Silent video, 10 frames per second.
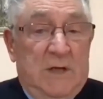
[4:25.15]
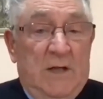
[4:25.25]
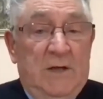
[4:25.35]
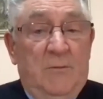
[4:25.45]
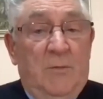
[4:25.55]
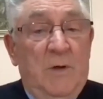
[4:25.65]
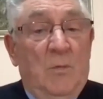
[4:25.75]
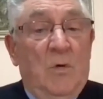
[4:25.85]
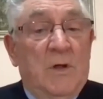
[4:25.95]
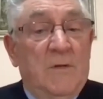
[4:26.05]
and if we
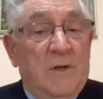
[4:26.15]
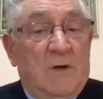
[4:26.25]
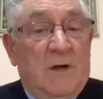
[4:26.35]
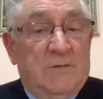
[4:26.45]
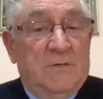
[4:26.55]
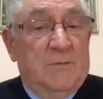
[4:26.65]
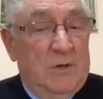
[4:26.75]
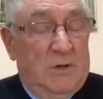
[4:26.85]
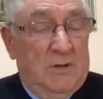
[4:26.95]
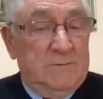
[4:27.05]
walk in the grace of
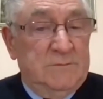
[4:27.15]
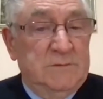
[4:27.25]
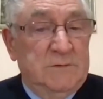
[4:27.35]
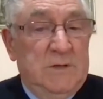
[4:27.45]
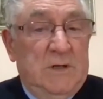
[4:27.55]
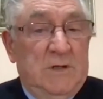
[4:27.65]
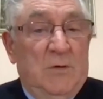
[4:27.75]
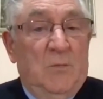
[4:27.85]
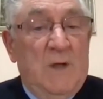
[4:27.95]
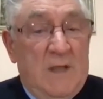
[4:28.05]
God,
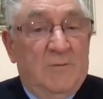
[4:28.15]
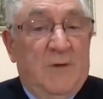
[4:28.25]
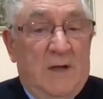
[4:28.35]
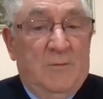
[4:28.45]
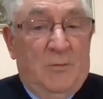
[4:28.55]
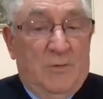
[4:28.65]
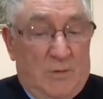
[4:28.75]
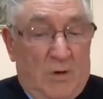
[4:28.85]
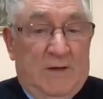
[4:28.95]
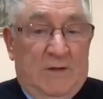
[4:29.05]
then we have favor
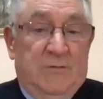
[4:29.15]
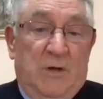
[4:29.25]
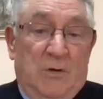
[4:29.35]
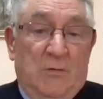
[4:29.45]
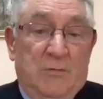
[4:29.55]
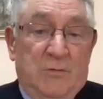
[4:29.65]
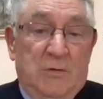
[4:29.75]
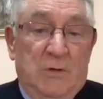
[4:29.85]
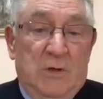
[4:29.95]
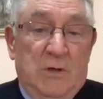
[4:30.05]
with God ourselves.